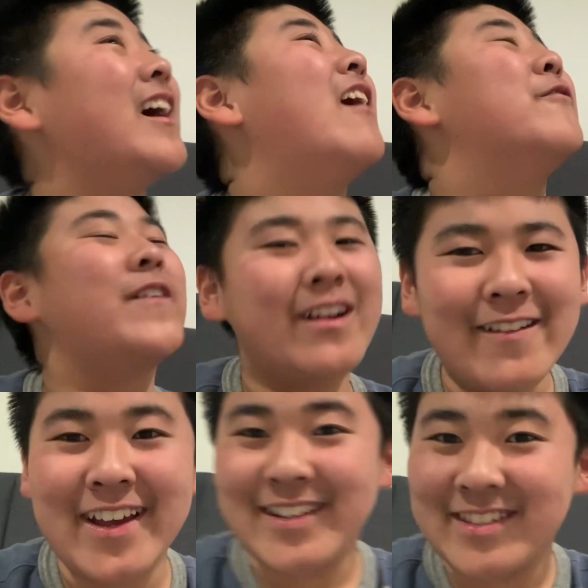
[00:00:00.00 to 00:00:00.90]
a
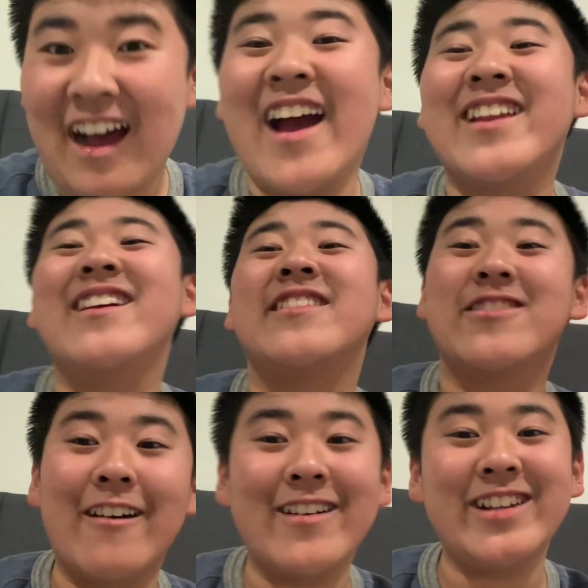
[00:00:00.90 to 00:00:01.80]
very exciting
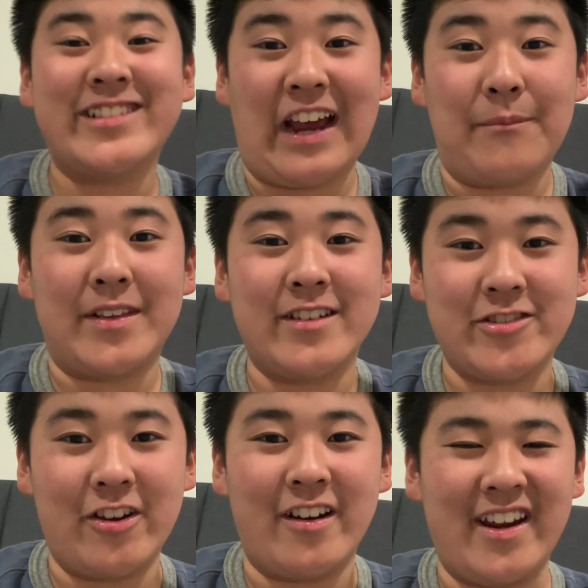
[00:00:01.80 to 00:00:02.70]
30-chapter
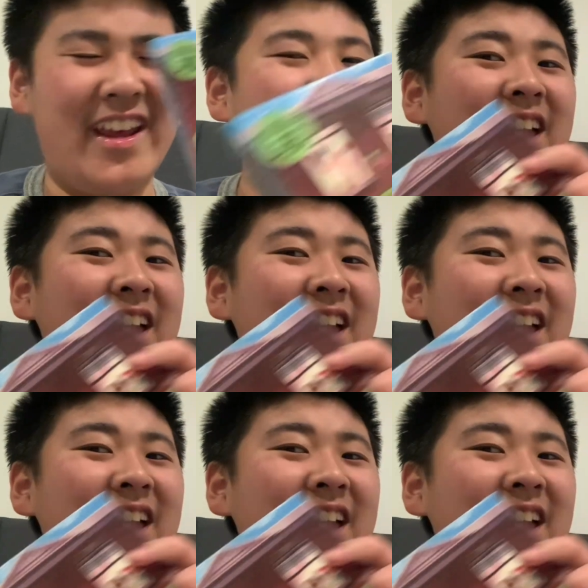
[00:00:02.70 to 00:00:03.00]
journey.